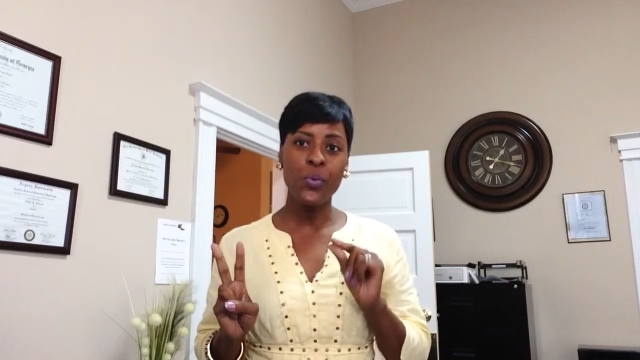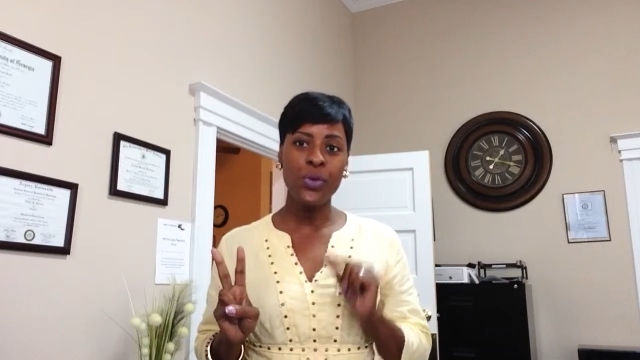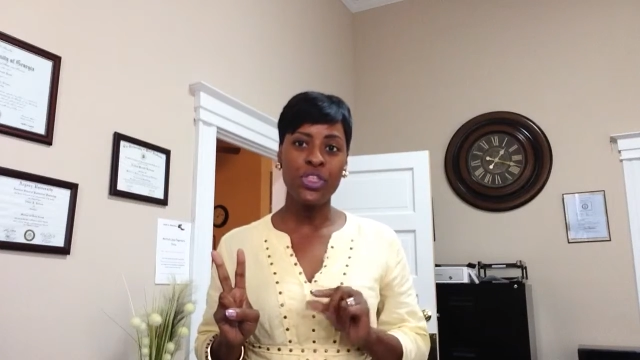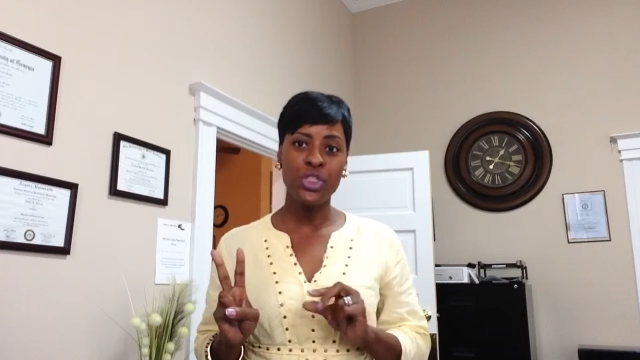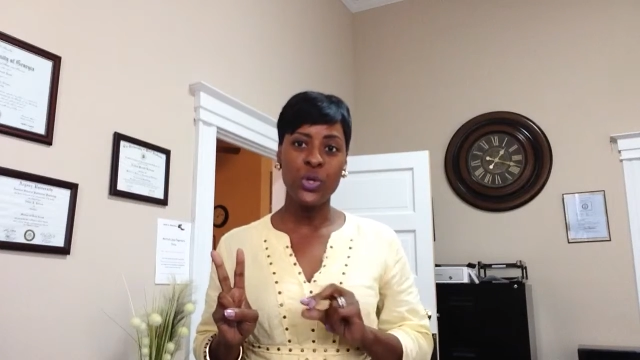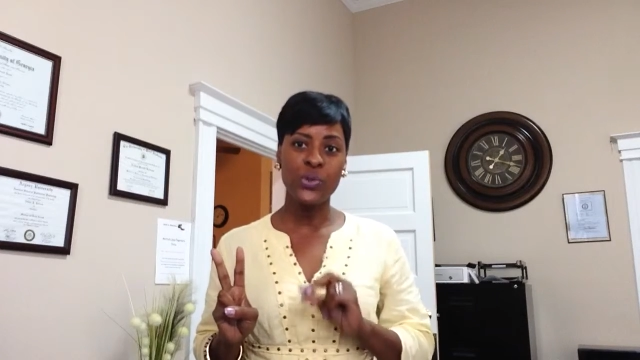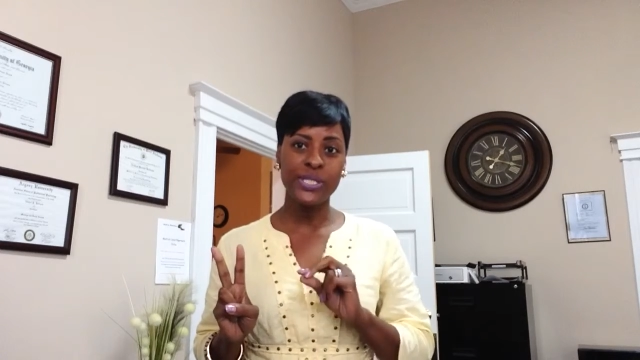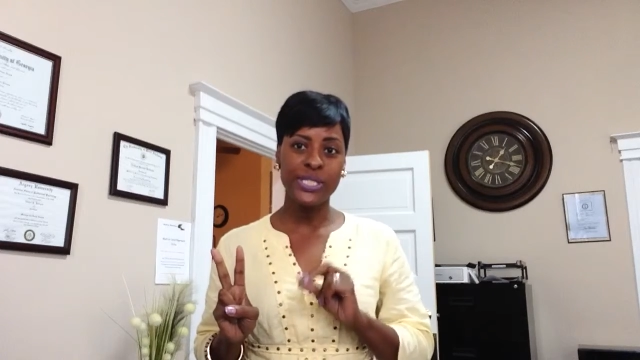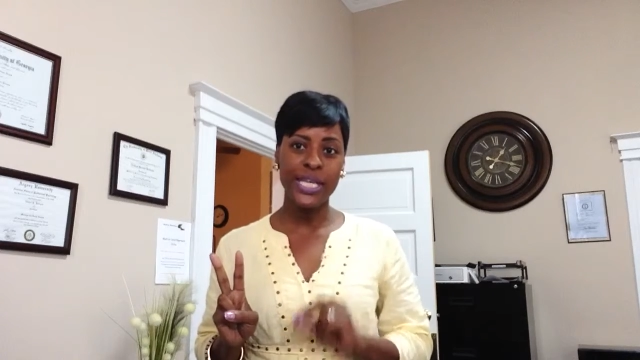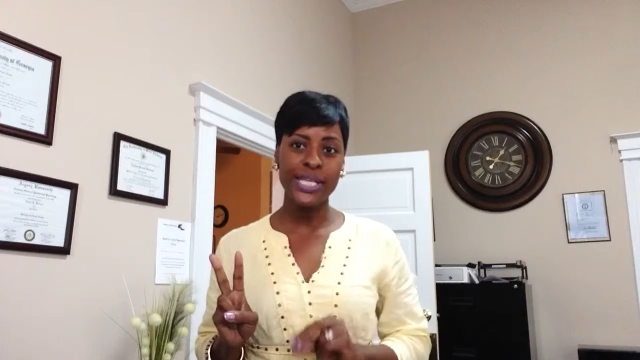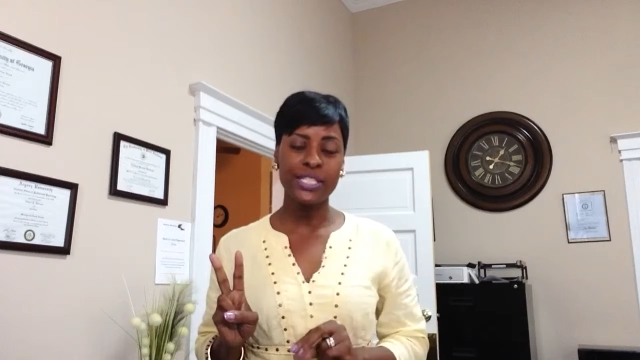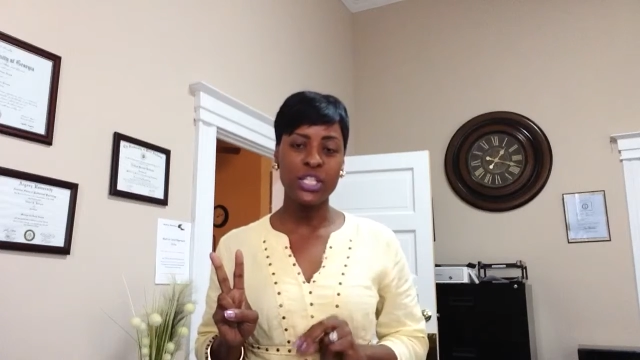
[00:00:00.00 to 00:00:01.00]
with those
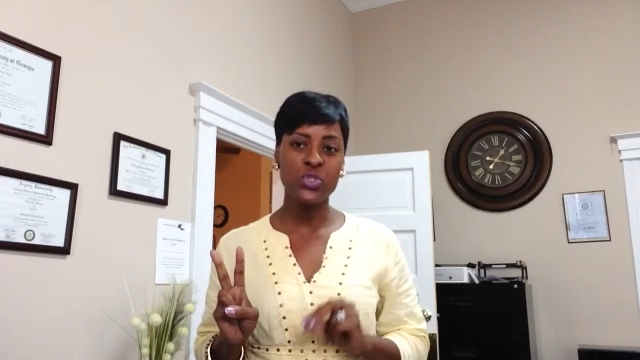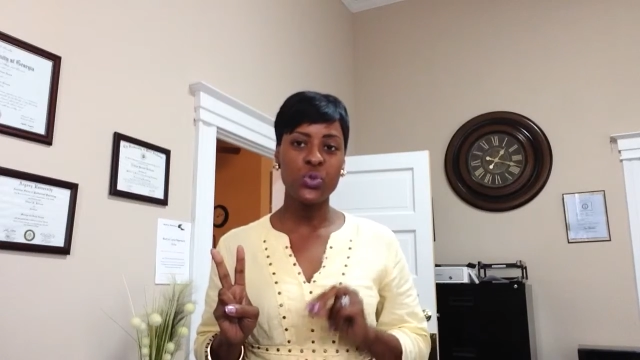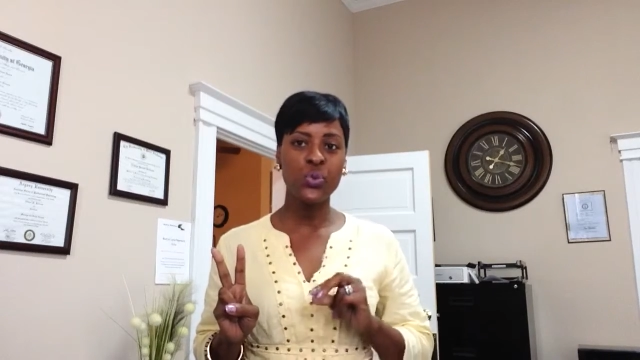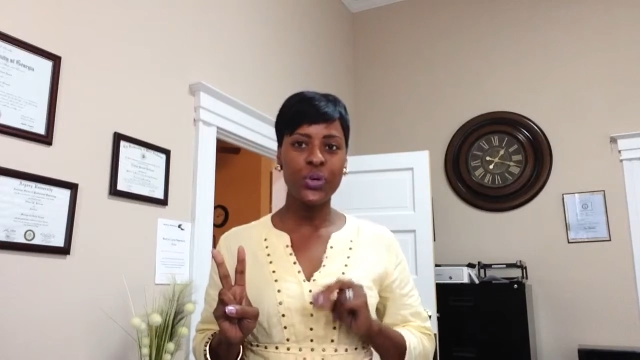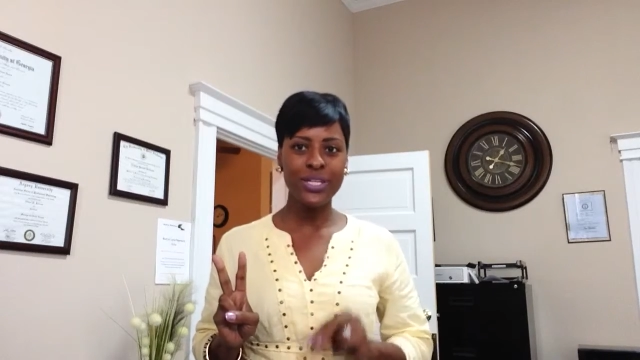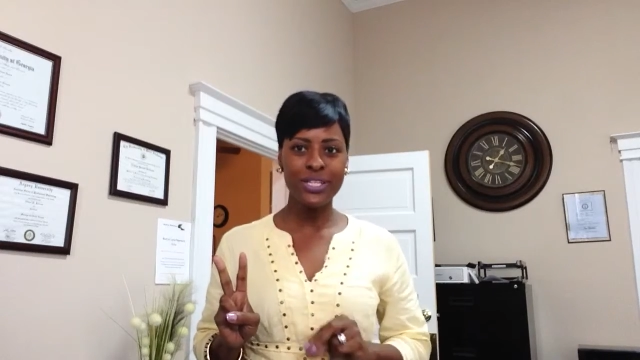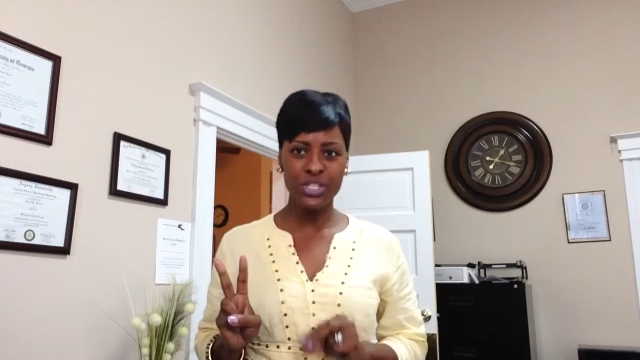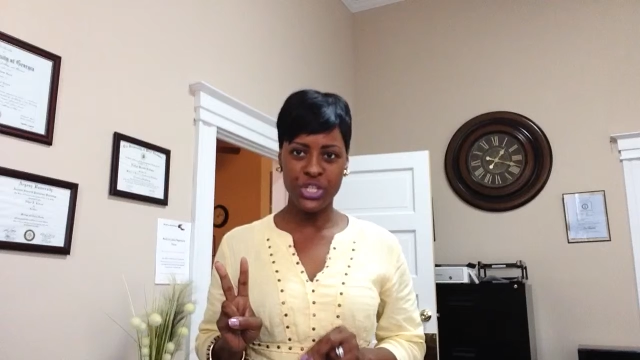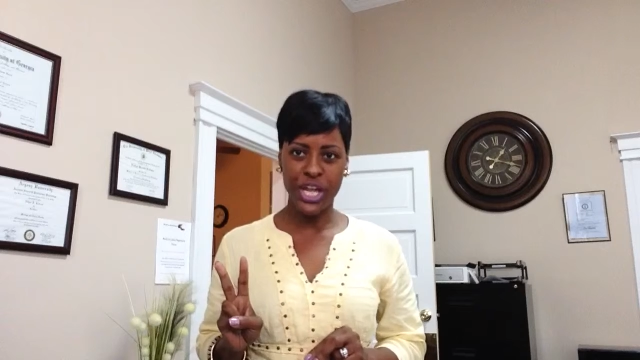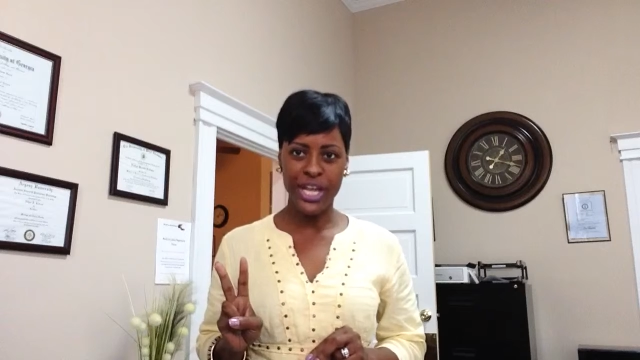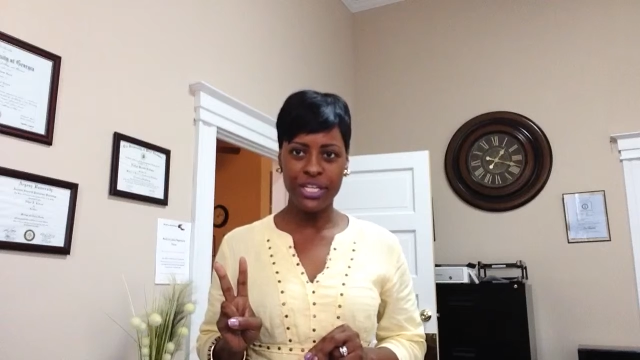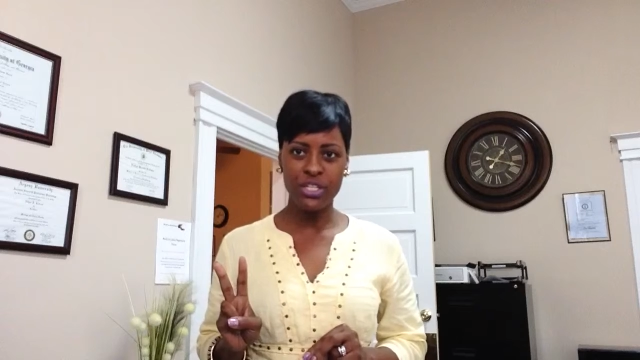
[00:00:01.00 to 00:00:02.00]
things that you want to
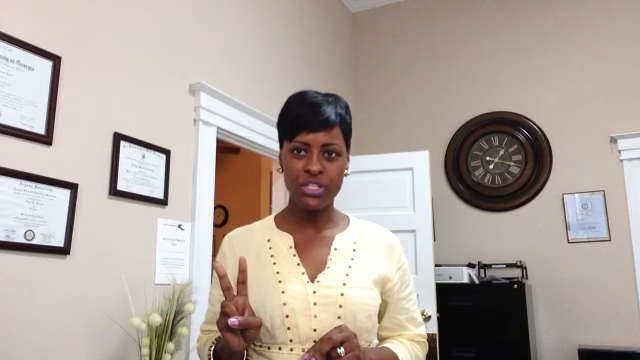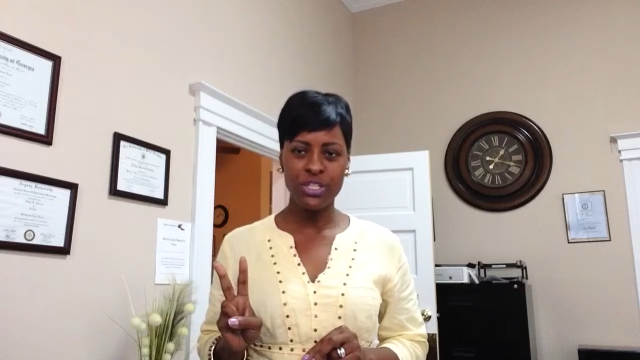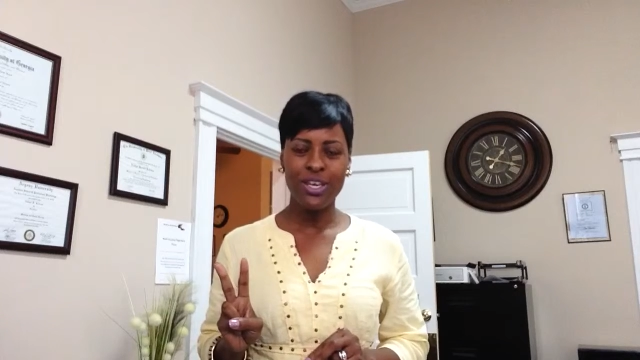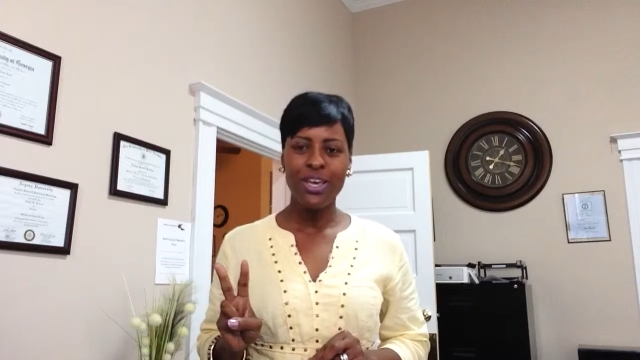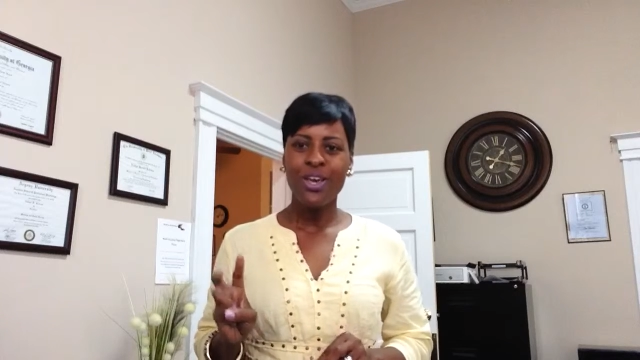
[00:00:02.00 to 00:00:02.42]
change,